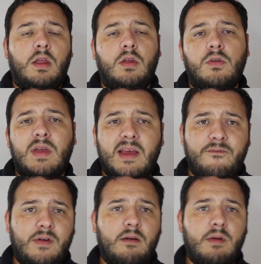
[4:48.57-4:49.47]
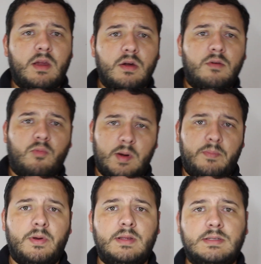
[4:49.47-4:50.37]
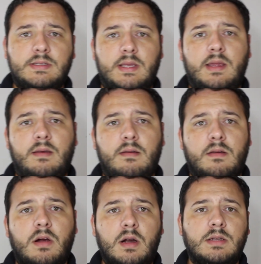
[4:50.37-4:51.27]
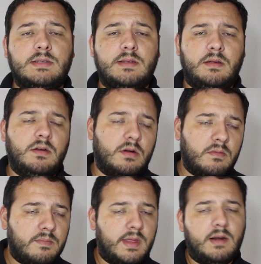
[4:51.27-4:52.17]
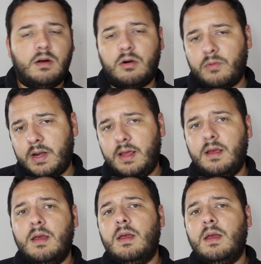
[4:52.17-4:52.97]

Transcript: You know, you have very good reprints and cards, you know, that already